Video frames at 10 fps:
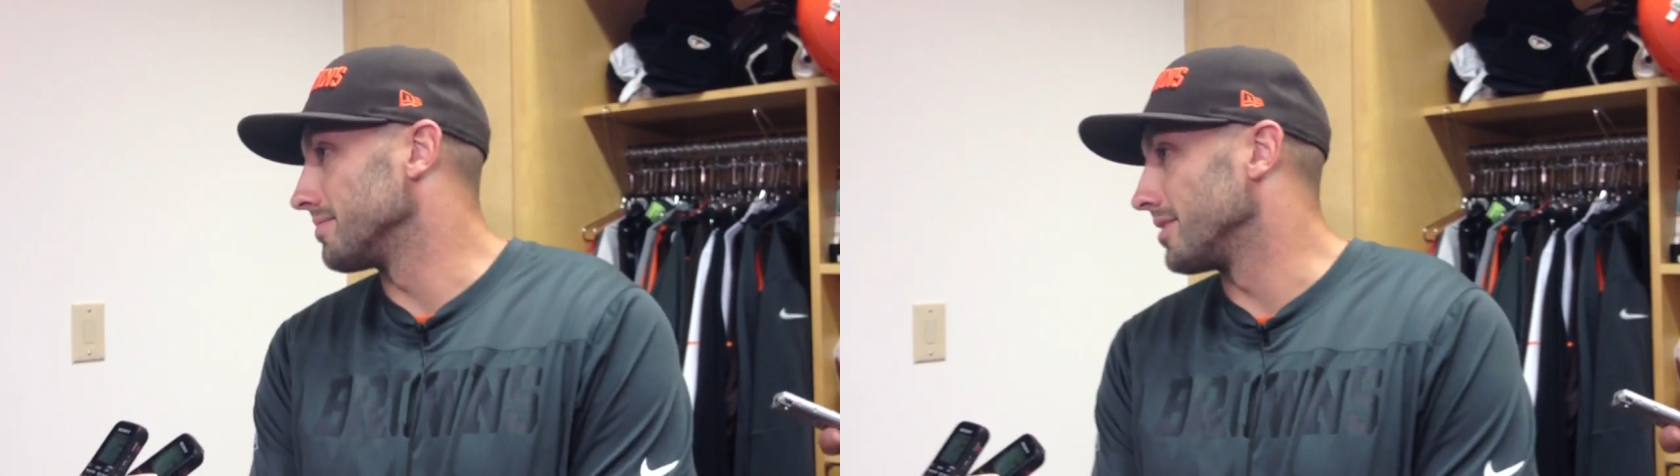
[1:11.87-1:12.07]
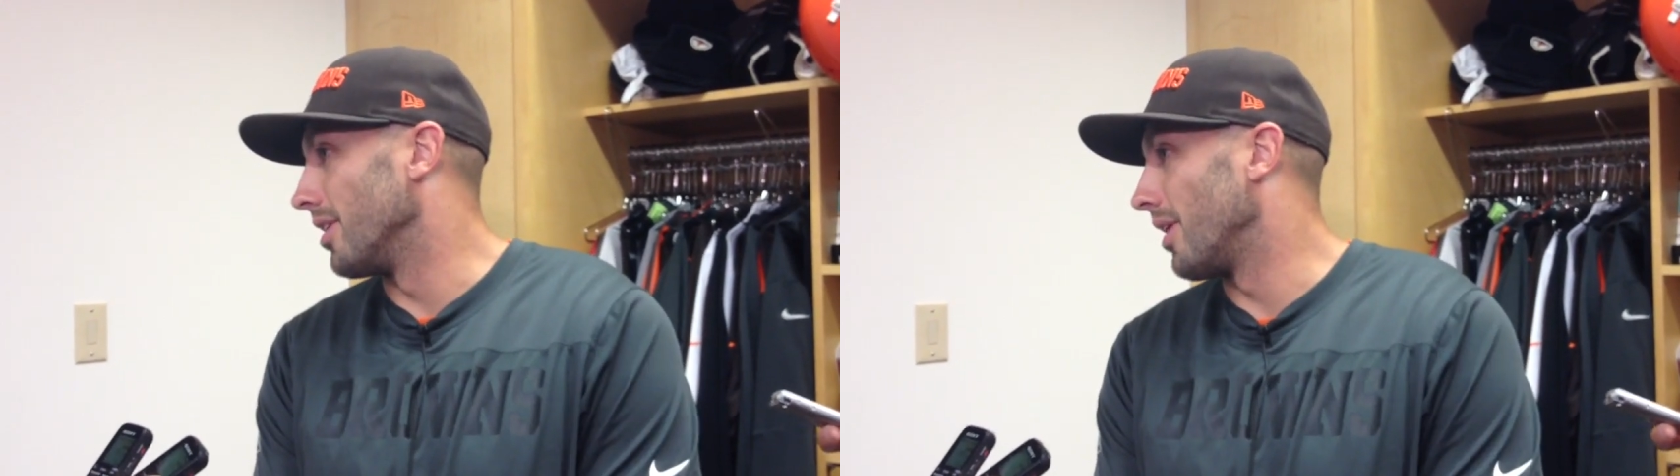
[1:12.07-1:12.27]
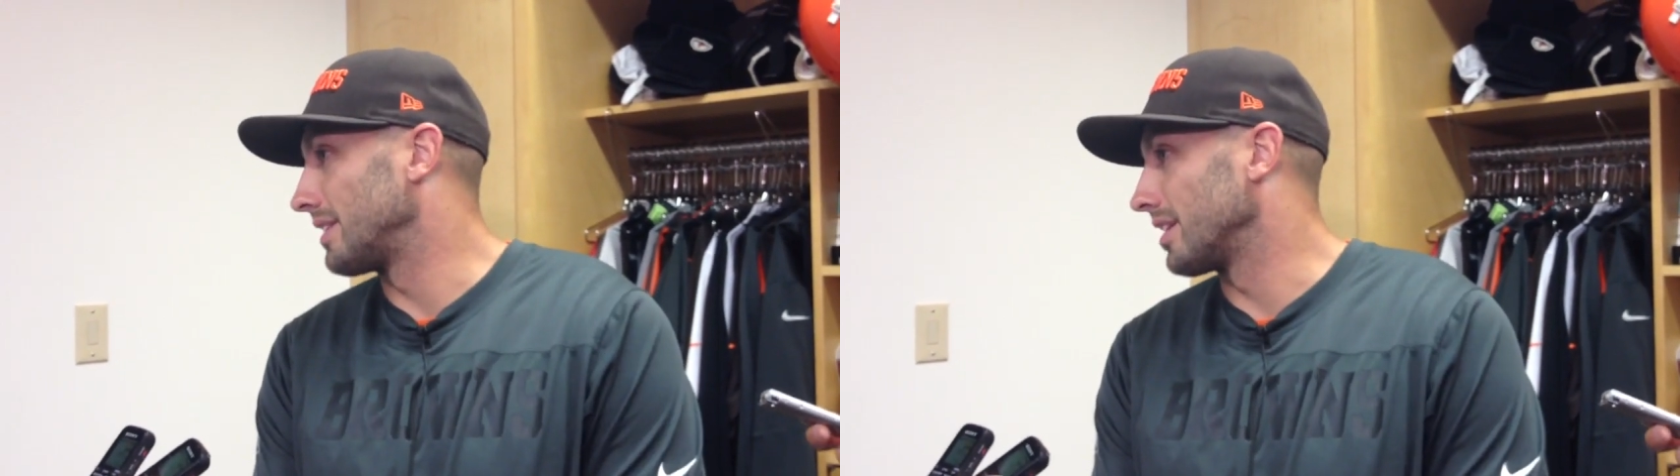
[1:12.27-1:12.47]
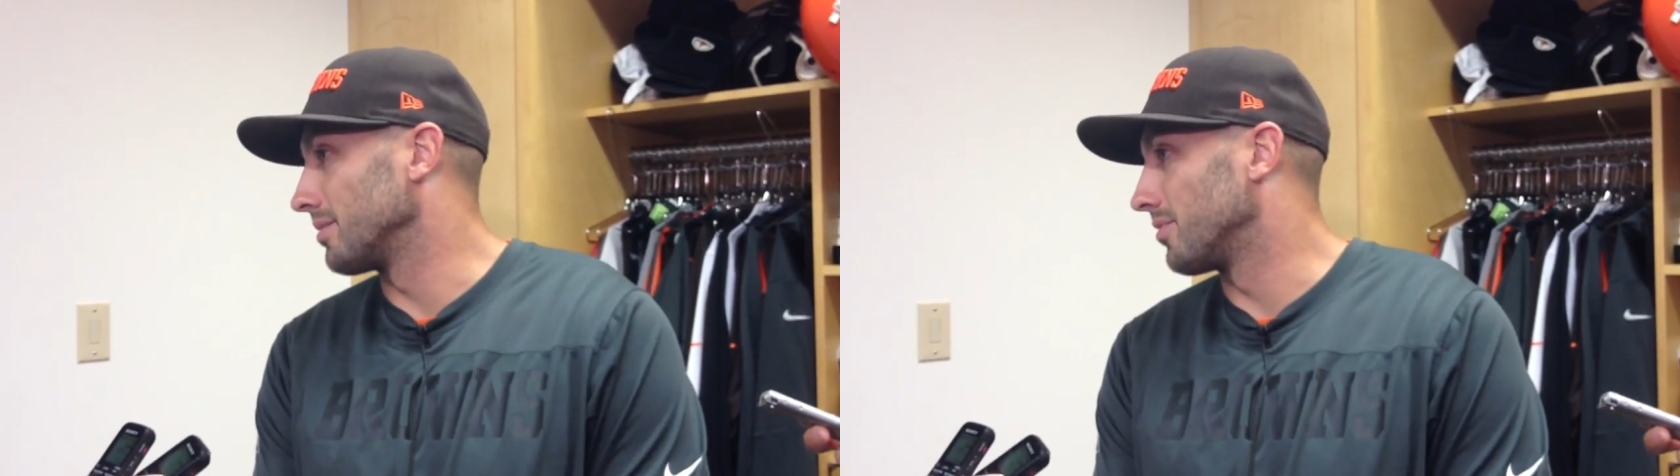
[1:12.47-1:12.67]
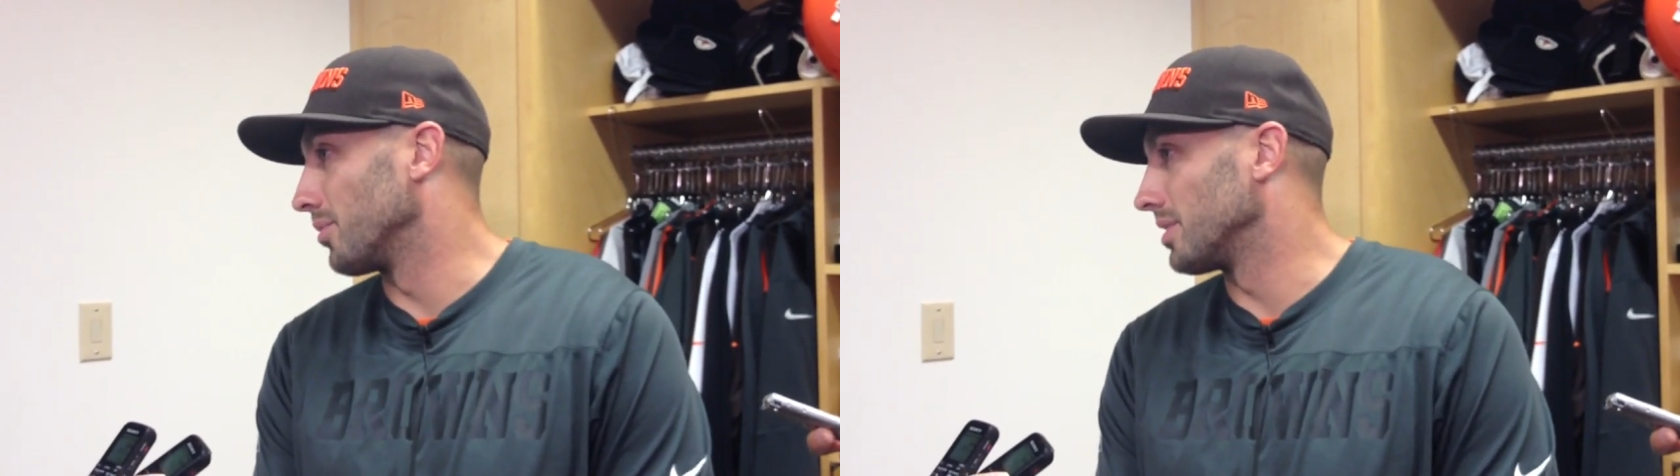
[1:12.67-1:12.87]
you know, I take
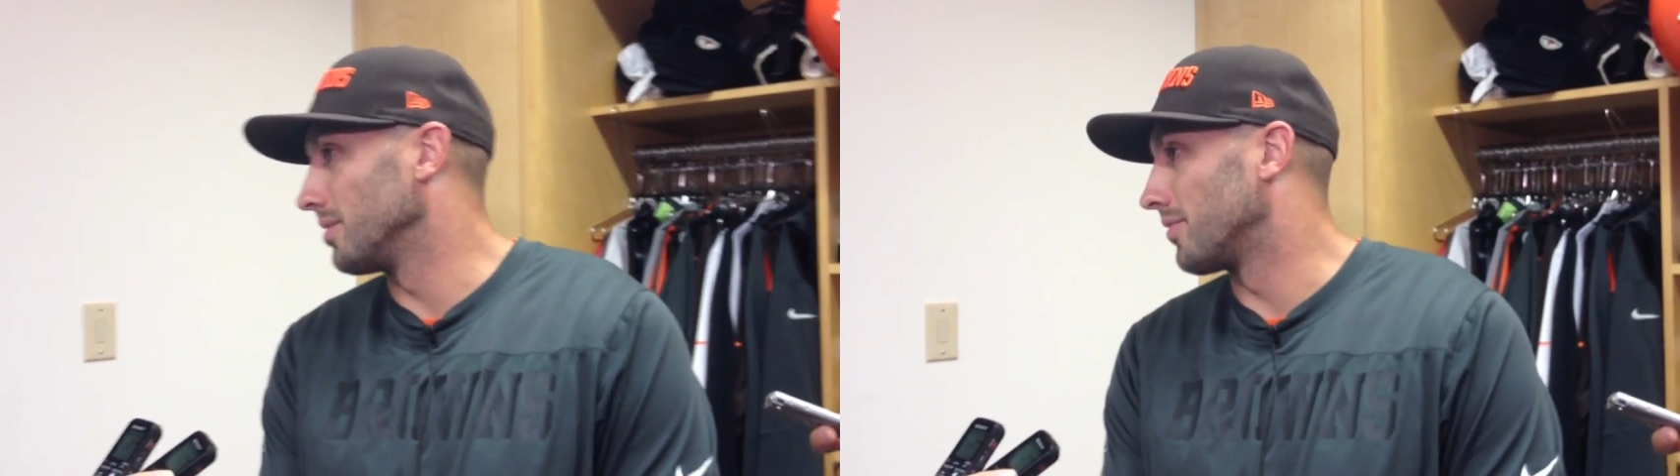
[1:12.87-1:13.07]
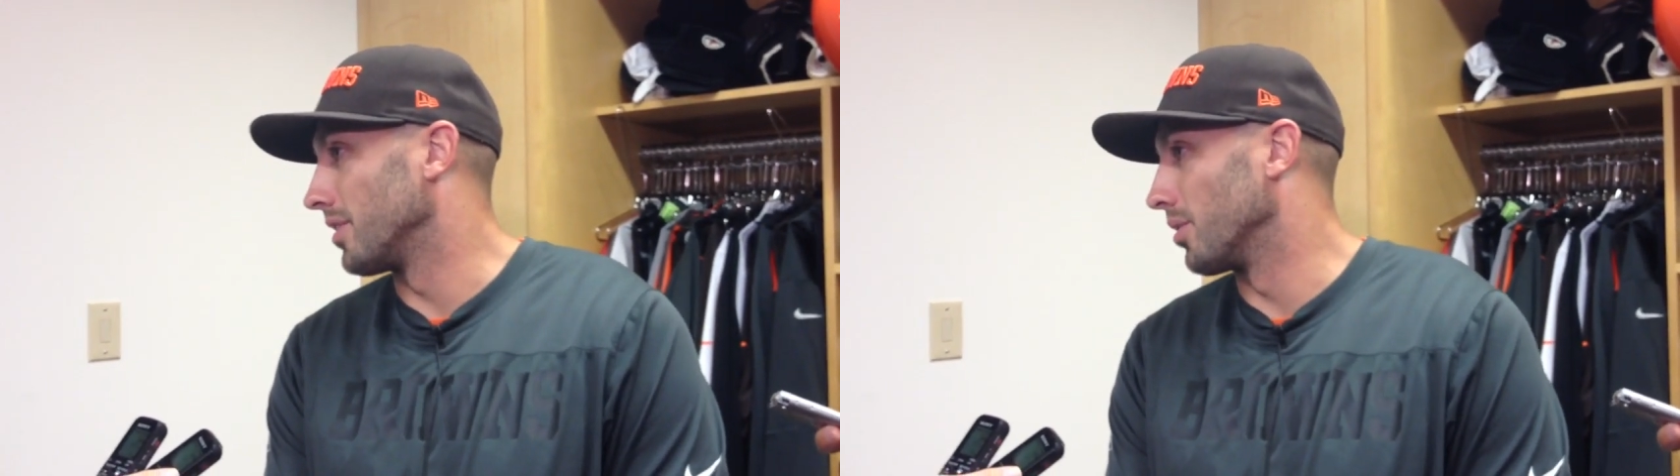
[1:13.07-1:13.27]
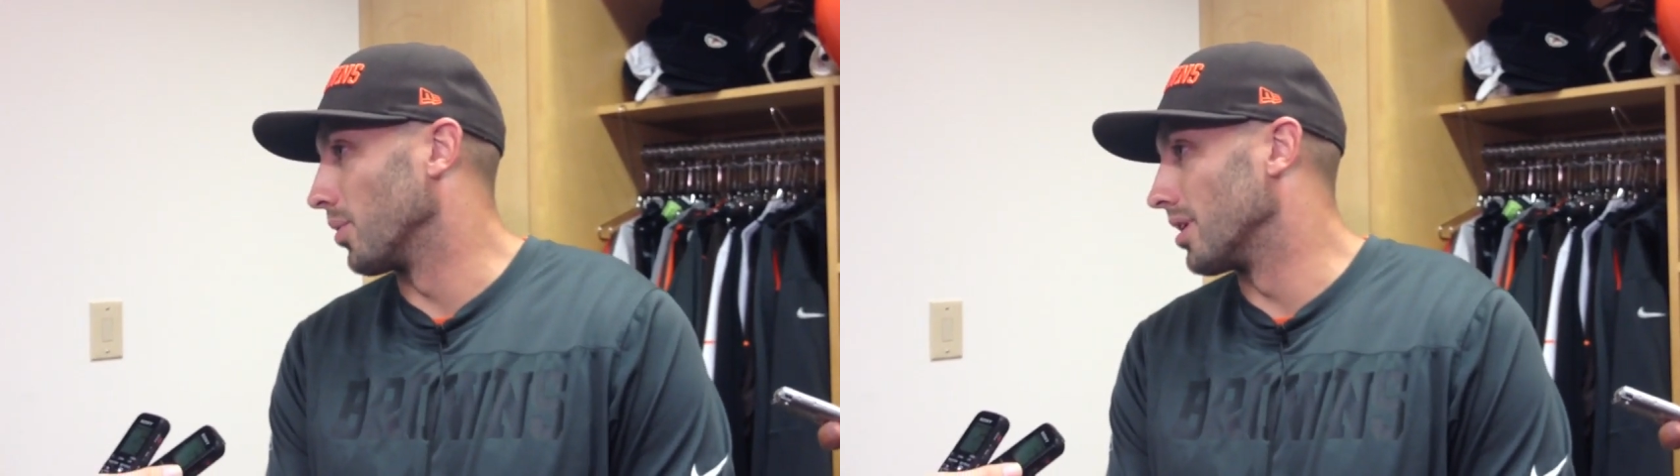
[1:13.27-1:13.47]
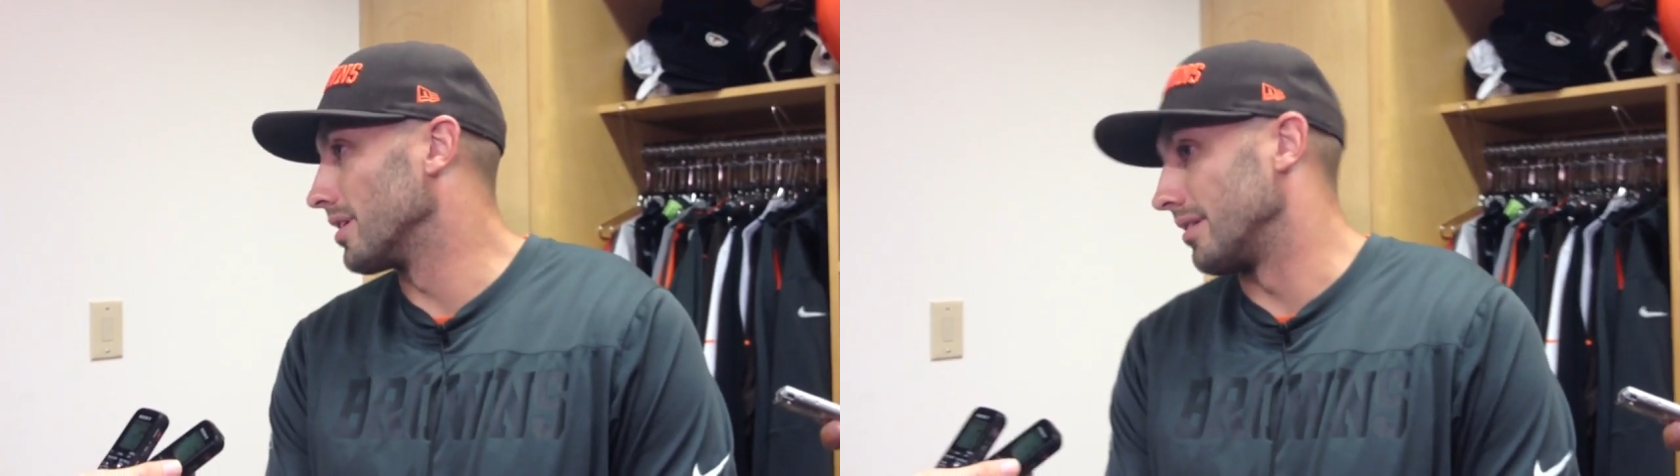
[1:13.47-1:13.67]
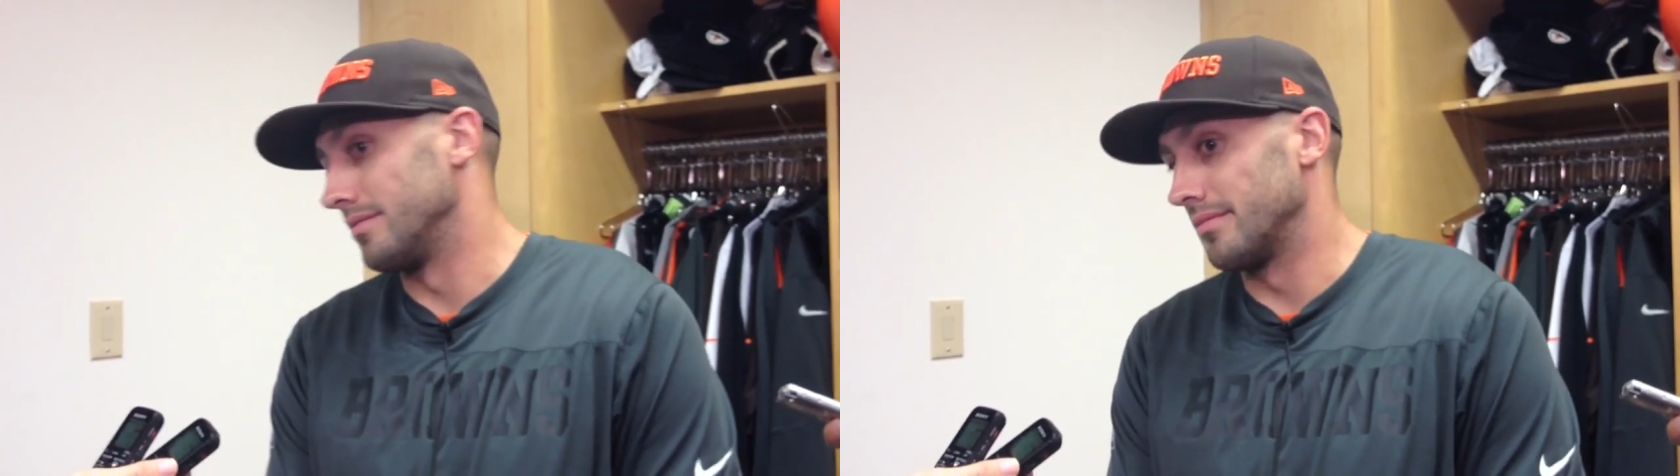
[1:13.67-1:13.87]
them for their
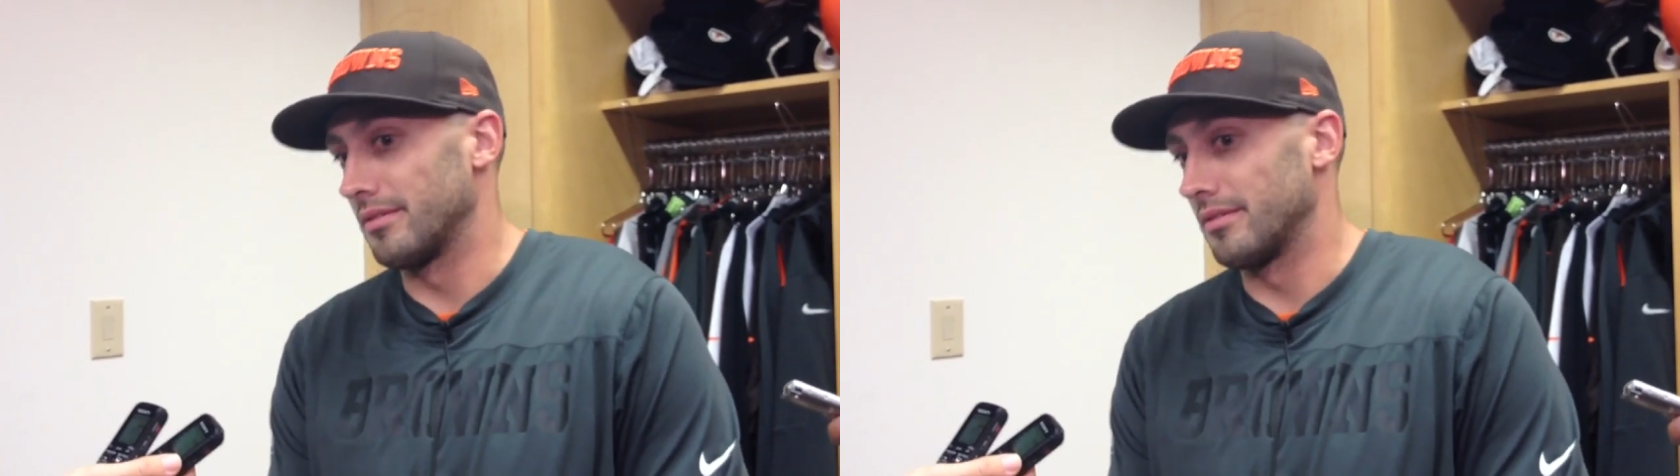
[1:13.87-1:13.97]
word and